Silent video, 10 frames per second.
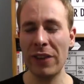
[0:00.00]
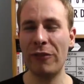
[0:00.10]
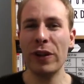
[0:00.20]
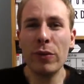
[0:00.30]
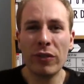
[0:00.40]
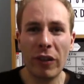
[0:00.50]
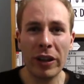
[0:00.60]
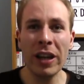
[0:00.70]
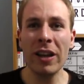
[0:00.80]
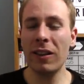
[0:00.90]
It feels
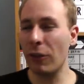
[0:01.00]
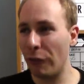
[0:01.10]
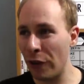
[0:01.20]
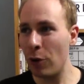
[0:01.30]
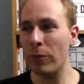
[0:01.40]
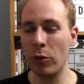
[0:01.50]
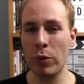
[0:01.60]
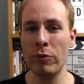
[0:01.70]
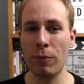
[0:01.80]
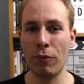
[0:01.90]
like the film that
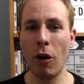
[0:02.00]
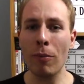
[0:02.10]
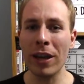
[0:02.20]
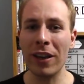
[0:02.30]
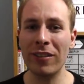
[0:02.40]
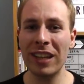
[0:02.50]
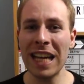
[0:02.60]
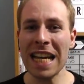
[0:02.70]
we were promised